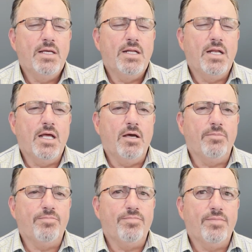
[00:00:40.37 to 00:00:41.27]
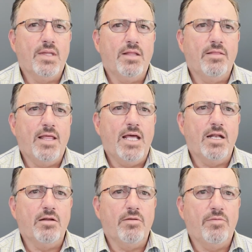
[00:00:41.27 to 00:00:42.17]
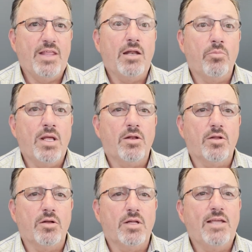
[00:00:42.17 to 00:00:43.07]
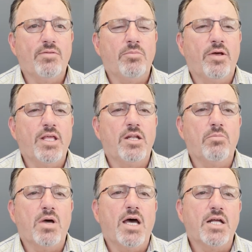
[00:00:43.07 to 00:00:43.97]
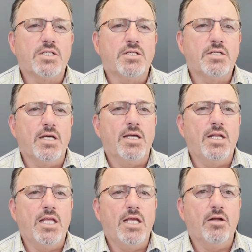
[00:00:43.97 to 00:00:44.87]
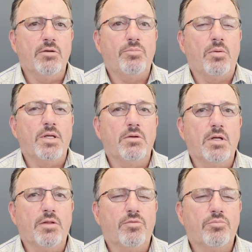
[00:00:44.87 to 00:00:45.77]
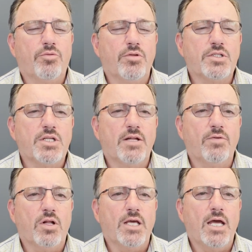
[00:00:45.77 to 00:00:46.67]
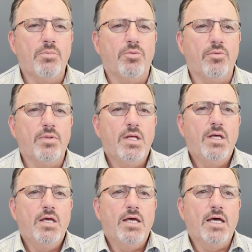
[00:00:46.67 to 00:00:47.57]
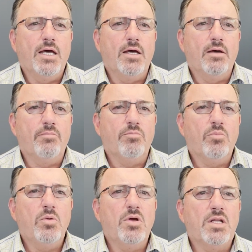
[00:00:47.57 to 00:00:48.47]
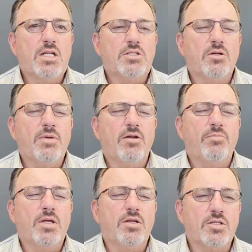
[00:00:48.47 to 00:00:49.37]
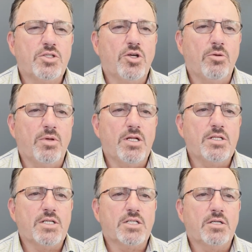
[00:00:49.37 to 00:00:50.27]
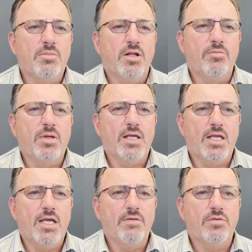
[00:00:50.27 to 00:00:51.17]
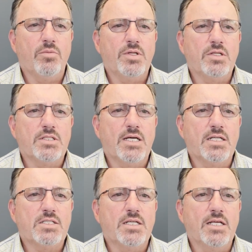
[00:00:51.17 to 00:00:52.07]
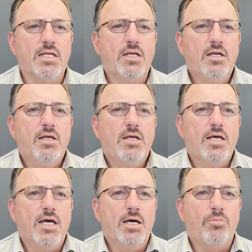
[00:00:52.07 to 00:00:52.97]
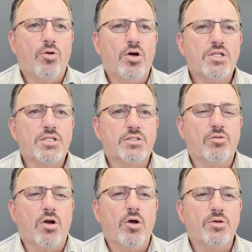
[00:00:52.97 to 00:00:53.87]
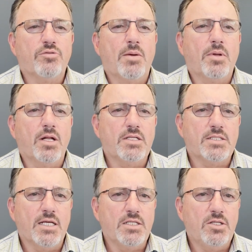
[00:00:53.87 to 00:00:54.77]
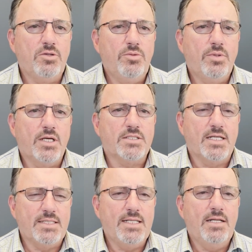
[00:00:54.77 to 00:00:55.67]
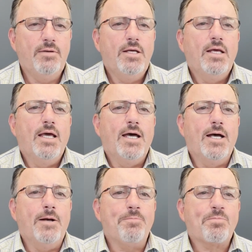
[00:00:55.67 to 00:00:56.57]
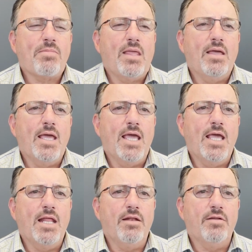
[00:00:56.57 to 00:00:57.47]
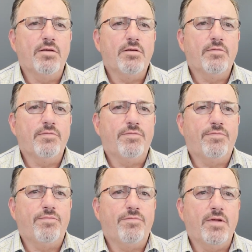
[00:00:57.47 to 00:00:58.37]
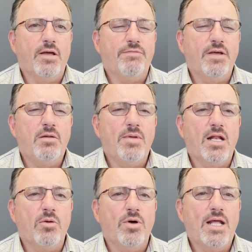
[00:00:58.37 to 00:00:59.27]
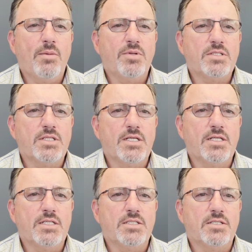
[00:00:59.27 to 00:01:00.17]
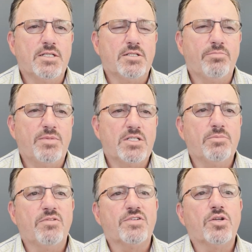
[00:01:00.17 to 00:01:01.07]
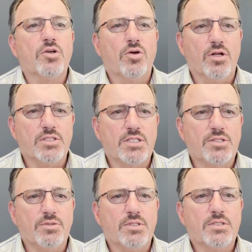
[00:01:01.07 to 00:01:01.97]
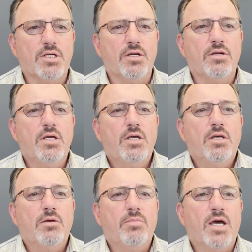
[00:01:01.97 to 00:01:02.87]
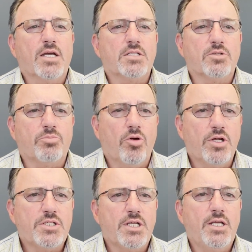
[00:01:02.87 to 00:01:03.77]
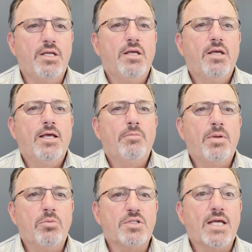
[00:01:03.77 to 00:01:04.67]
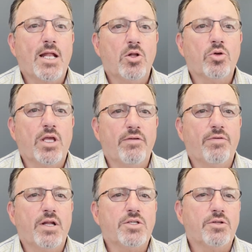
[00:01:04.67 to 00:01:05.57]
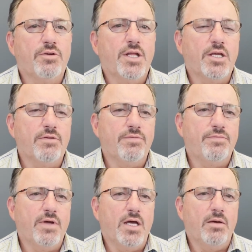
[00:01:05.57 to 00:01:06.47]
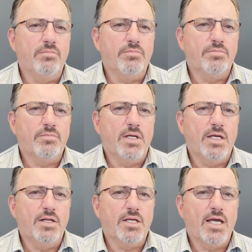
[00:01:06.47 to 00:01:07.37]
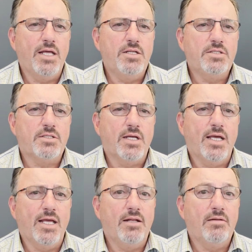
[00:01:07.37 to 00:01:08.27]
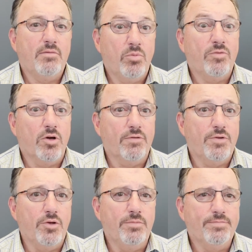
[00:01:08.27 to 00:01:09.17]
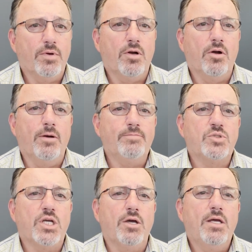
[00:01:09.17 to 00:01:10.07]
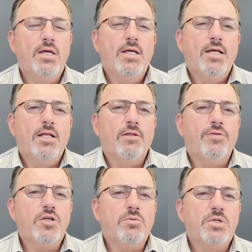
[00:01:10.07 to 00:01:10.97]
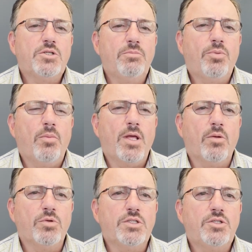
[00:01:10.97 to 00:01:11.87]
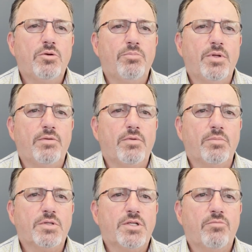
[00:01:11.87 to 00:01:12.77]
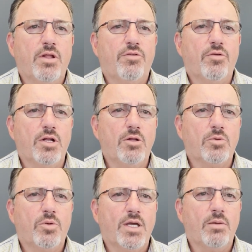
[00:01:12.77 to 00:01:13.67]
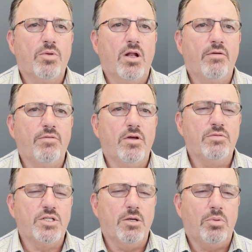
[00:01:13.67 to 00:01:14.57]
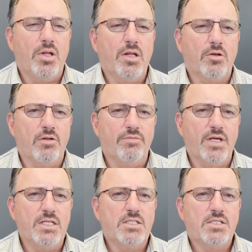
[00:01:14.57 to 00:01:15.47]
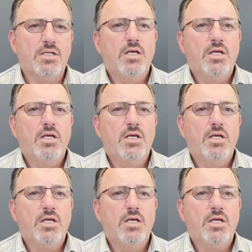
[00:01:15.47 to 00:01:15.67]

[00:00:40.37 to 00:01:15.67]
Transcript: Now, that then meant that even by the end of March uh, in here and probably uh, through the start of early April, um, we went, it's not a matter of being concerned, but it is actually a matter of being careful when you start seeing uh, prices grow as rapidly as they do, as they did. Um, and uh, fundamentally what happens is there's a, there's a bit of a psychology to it. So markets look pricey, people start looking for any sort of negative um, uh, indicators, and we've got a few. All right. So the first one we should probably, and we'll just do a bit of, I'm just going to run through a little quick umbrella of geopolitical events